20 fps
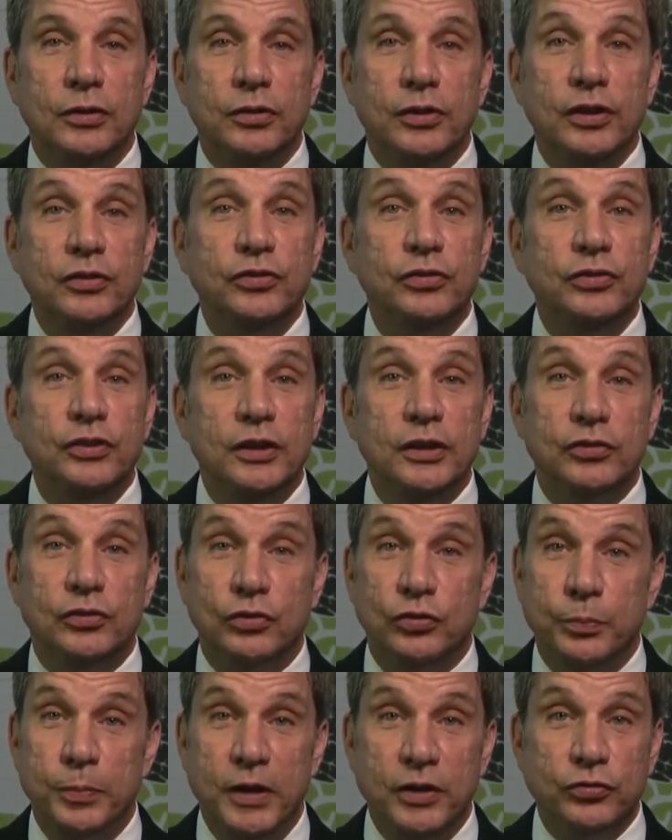This is
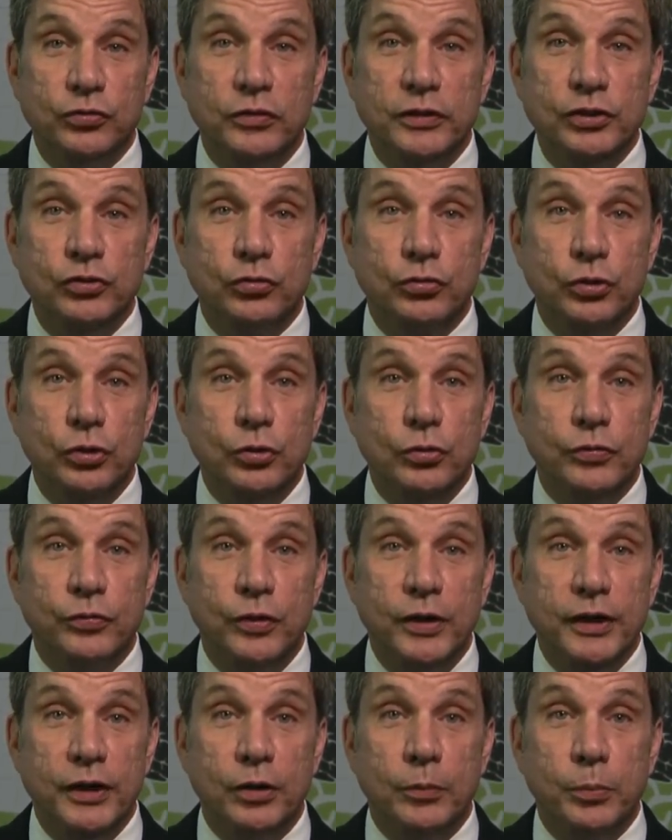especially true
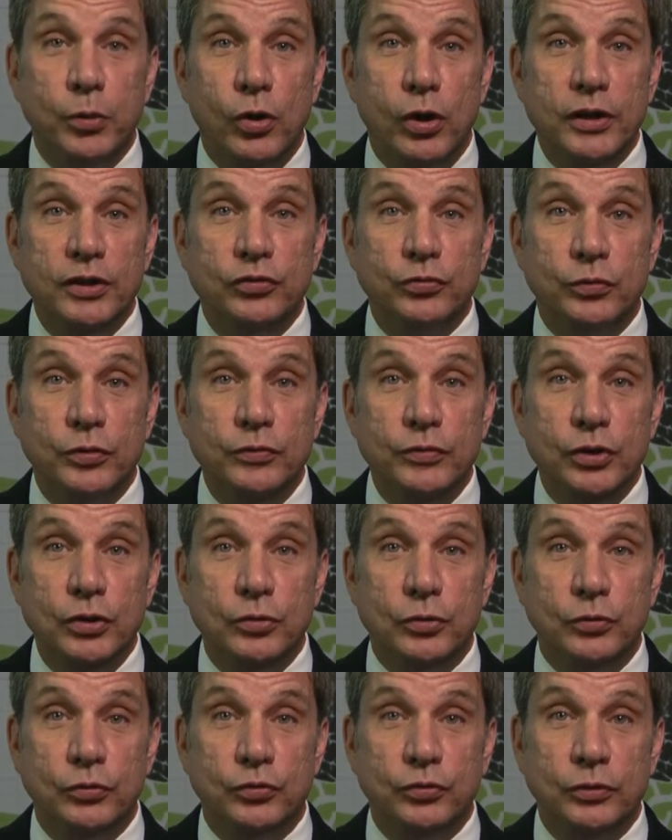for inter partes
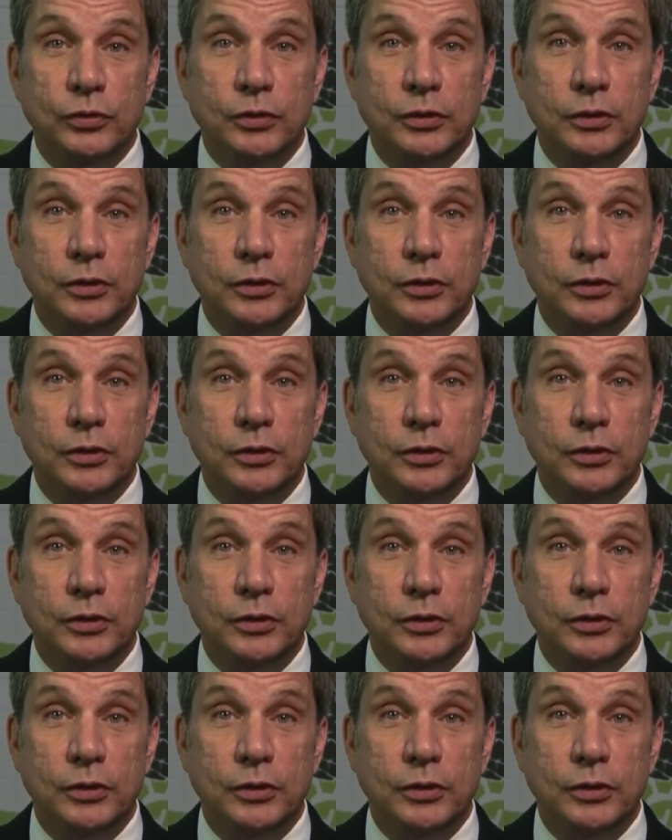reviews.